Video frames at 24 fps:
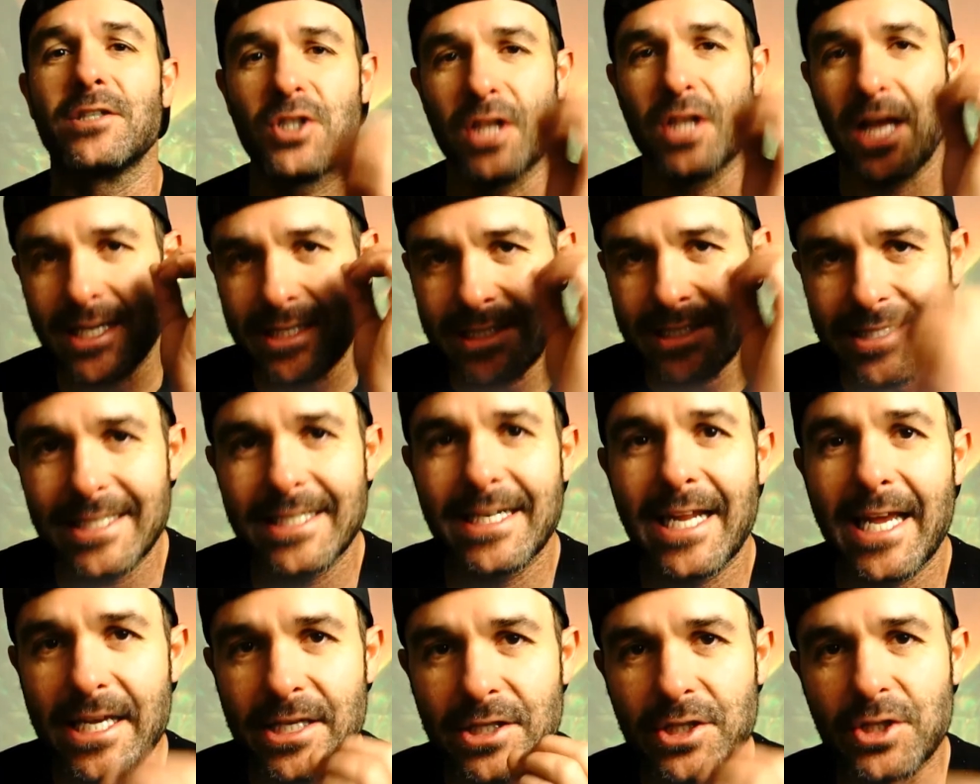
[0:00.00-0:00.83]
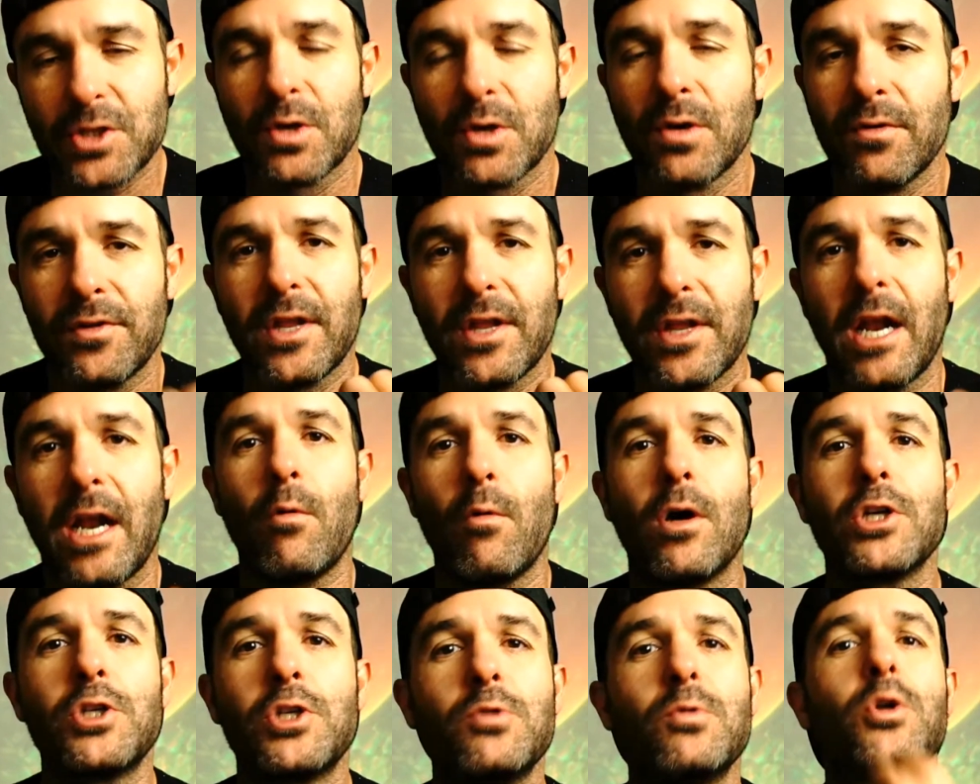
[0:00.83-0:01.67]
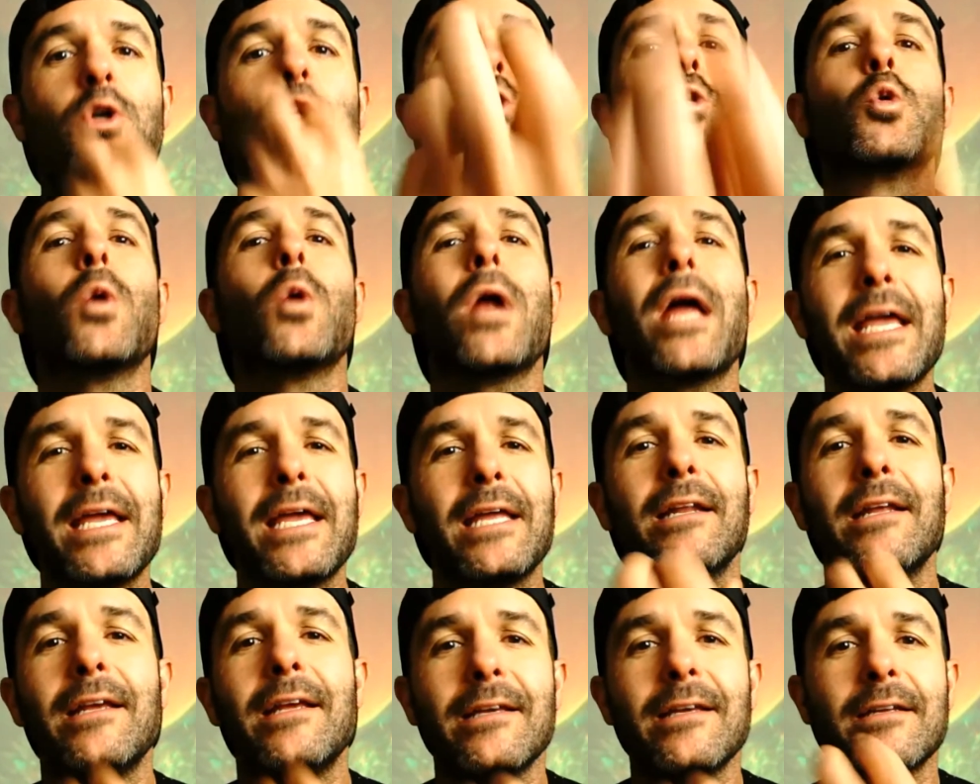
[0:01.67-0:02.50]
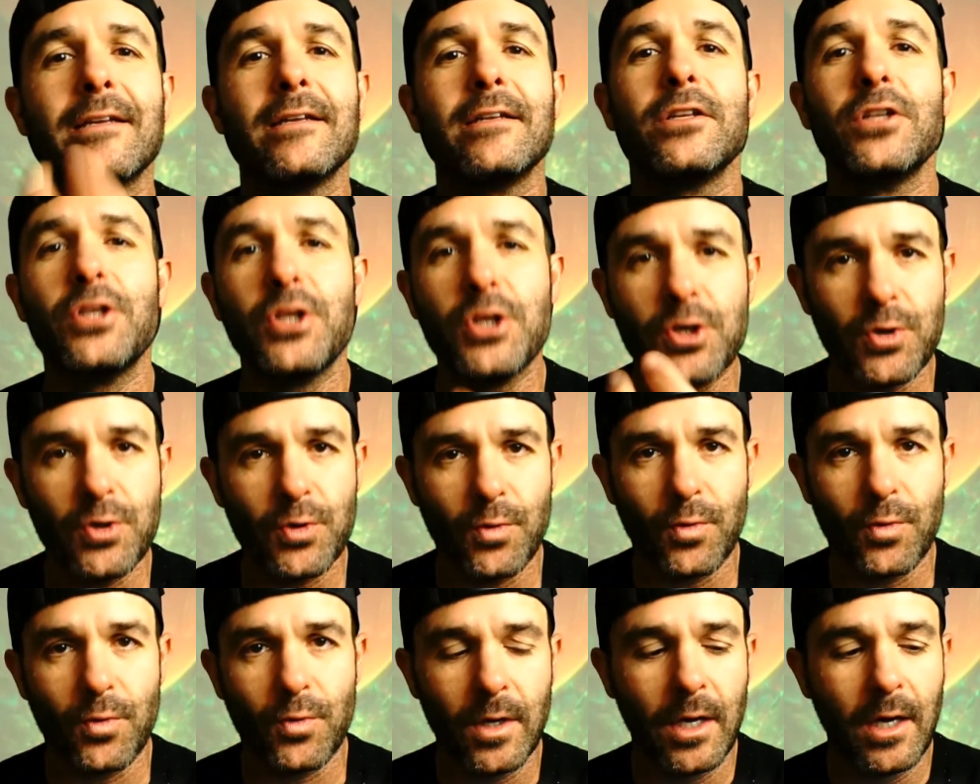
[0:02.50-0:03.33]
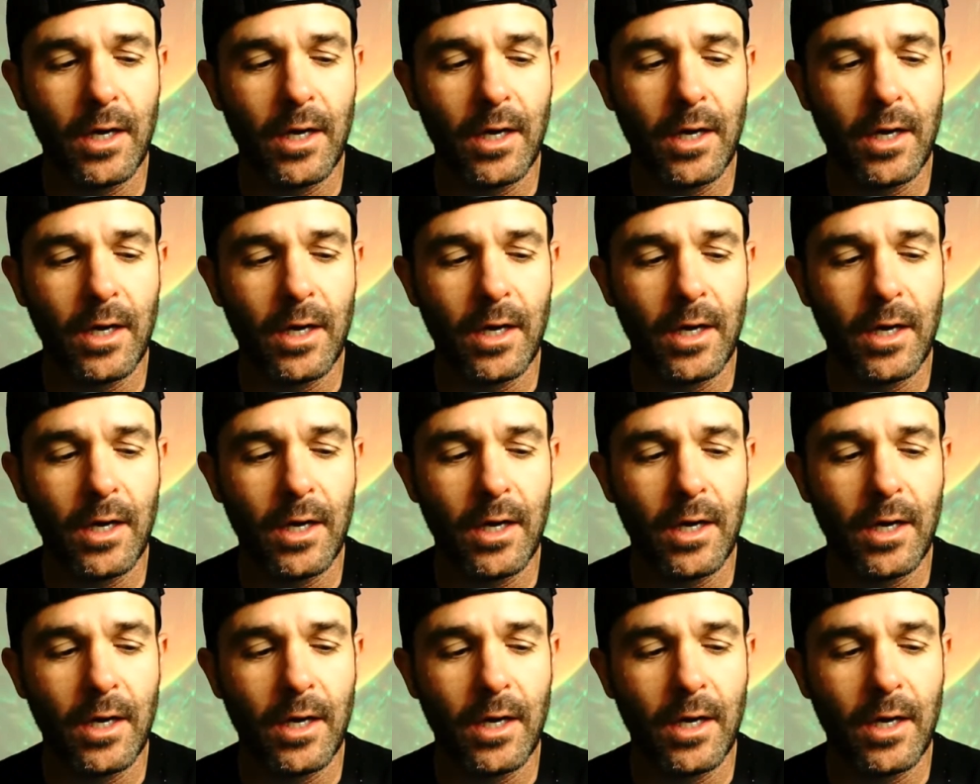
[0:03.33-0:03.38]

That is today's truth that I want to ingrain in you.